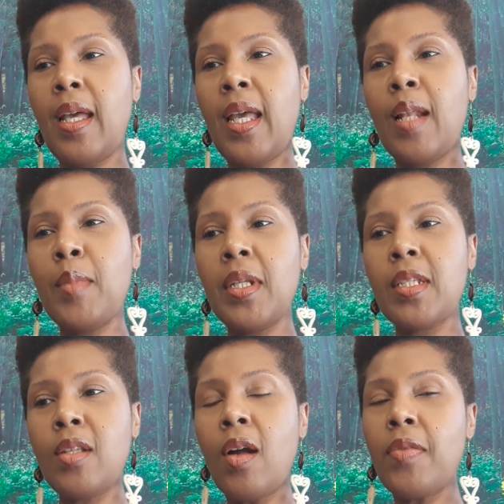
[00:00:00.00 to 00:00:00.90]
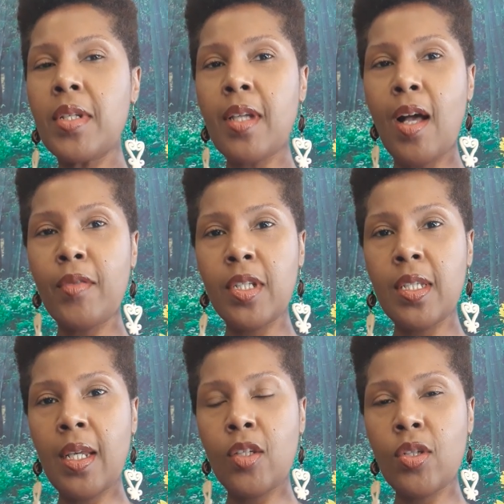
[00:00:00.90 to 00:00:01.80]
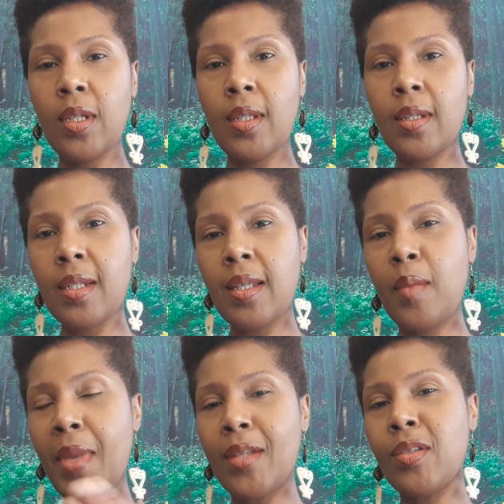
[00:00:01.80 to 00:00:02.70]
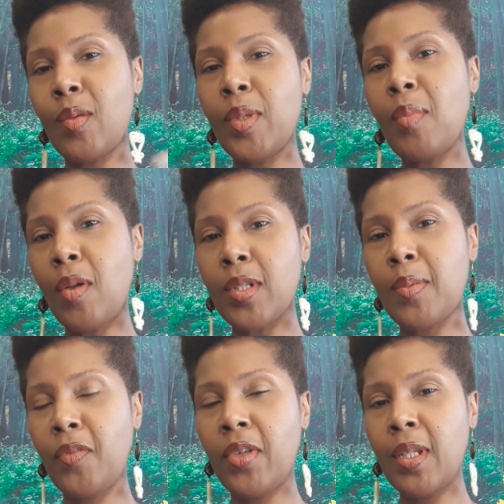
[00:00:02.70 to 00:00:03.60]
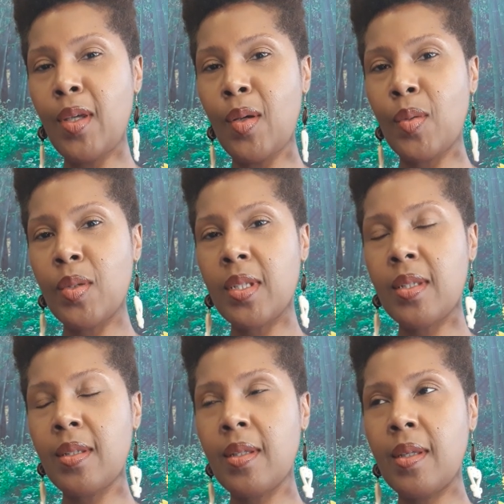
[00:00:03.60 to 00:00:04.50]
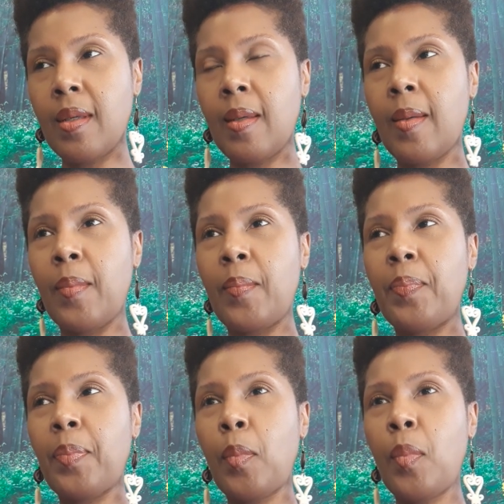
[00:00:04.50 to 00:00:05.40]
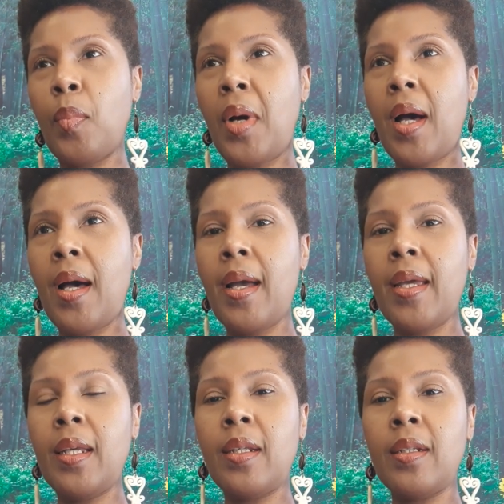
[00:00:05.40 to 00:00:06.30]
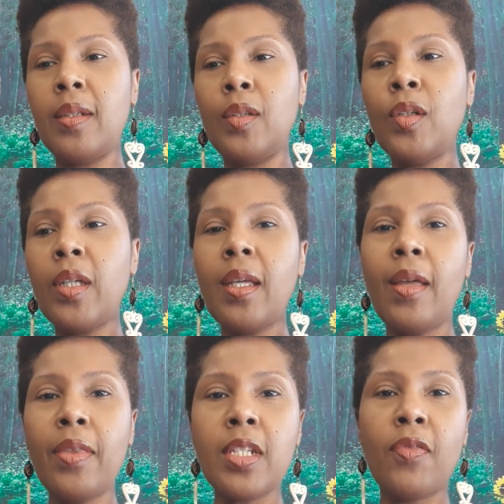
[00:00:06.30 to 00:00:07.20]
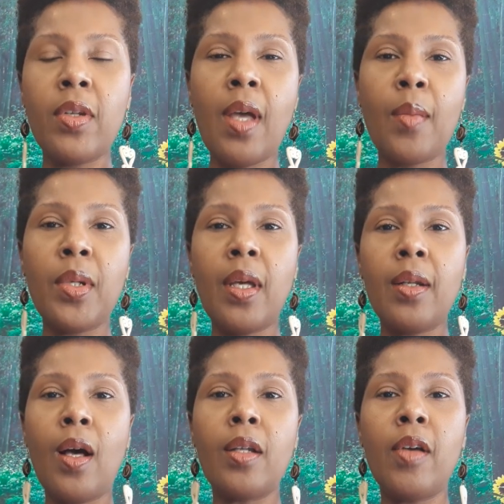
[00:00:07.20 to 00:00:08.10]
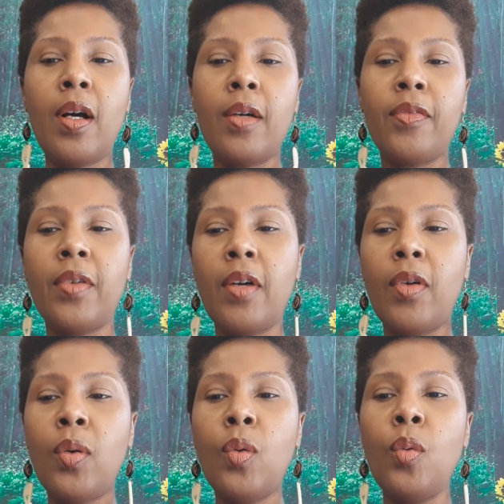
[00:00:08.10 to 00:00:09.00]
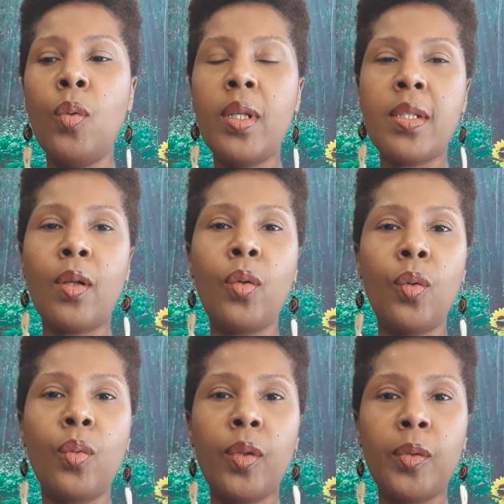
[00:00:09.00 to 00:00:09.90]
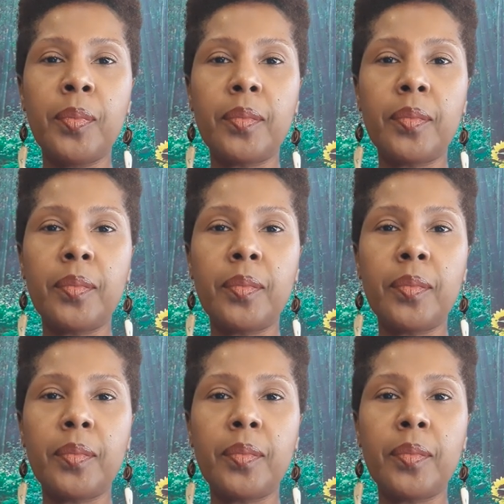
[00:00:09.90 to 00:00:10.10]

And I'm going to start this conversation, because I imagine it'll be multiple videos, by looking at this phenomenon on, of, of who is a guru.